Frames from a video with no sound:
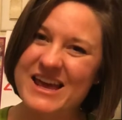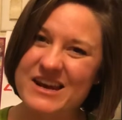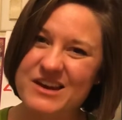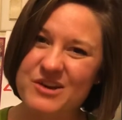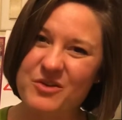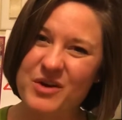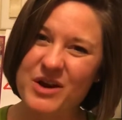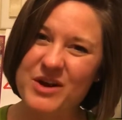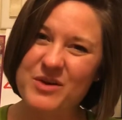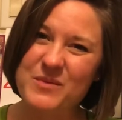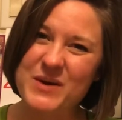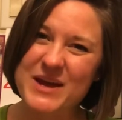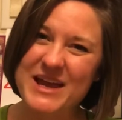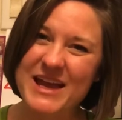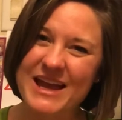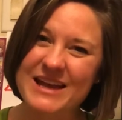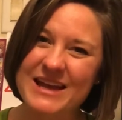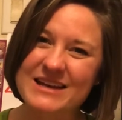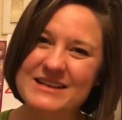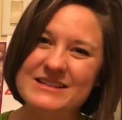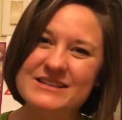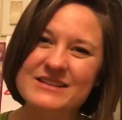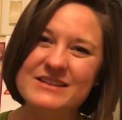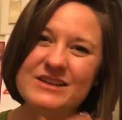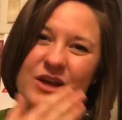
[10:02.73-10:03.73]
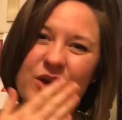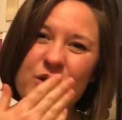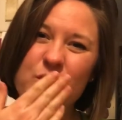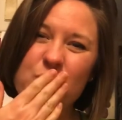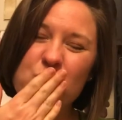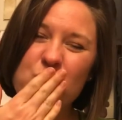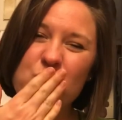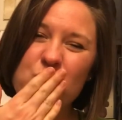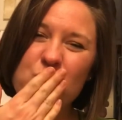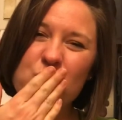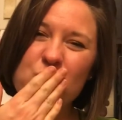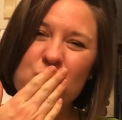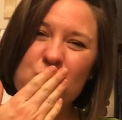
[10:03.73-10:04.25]
a great weekend.
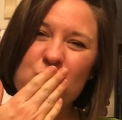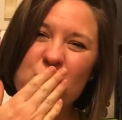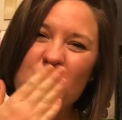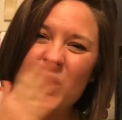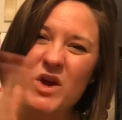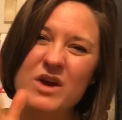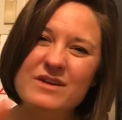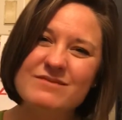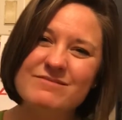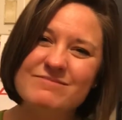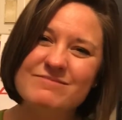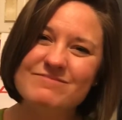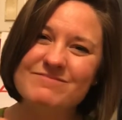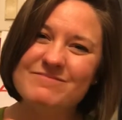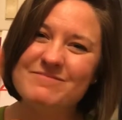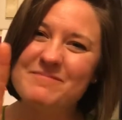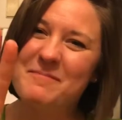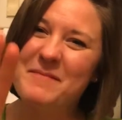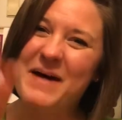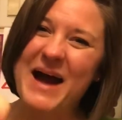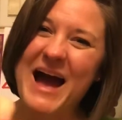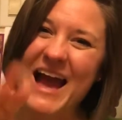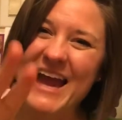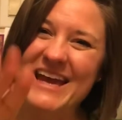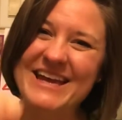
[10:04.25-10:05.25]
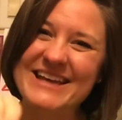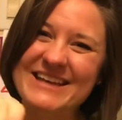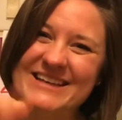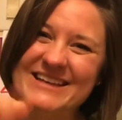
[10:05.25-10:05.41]
Bye.